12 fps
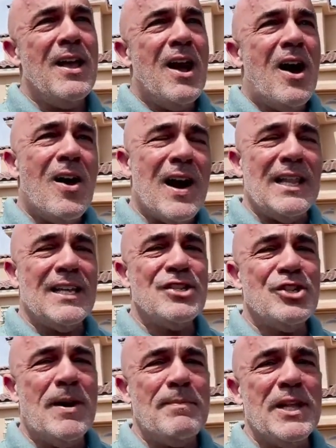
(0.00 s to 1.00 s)
All right, let's
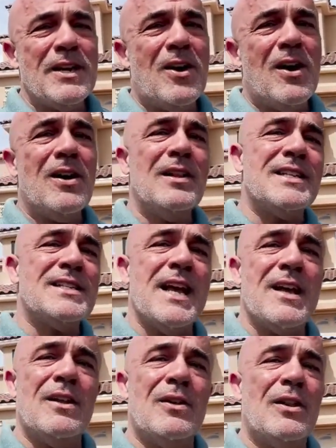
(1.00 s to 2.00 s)
jump in the car. Let's
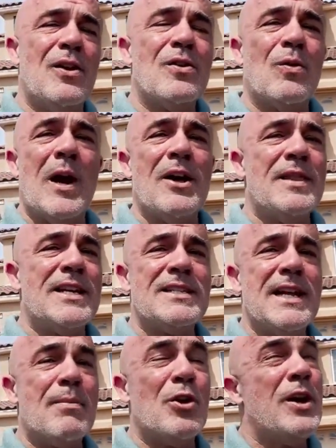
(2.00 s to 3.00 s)
take a look around this
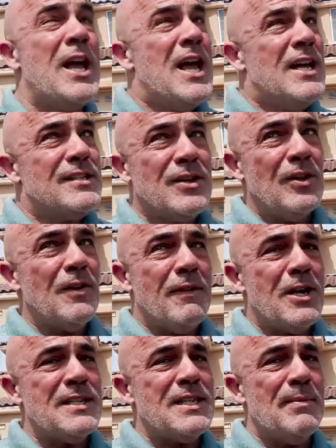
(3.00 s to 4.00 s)
neighborhood. It's going to look
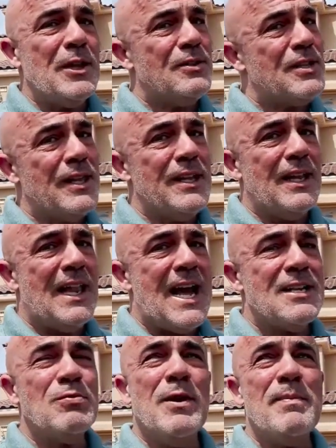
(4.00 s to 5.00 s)
very similar to the
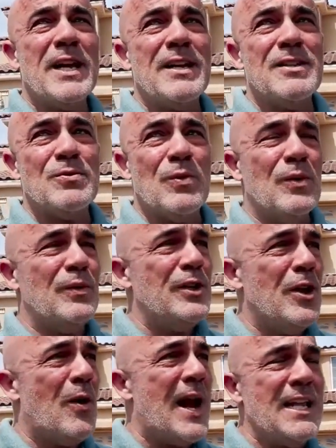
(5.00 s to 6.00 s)
last one because, you
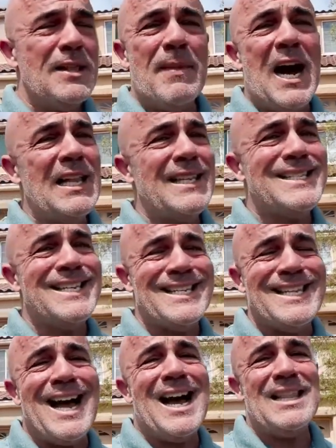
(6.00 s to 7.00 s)
know, Anthem Highlands is
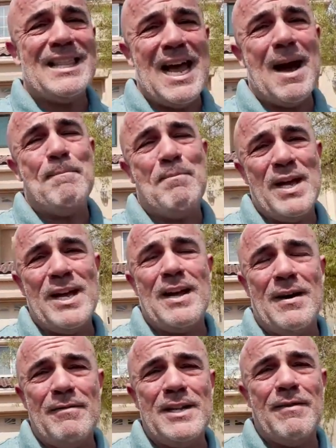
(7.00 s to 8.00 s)
not that big
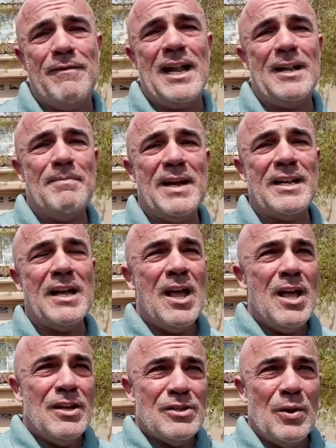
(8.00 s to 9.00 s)
of a development,
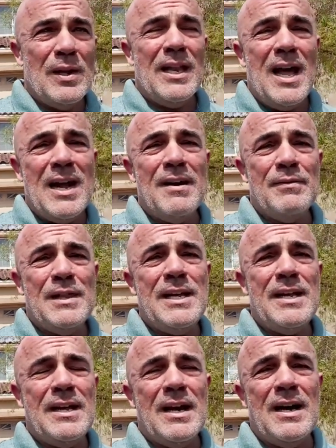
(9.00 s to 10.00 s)
so a lot of the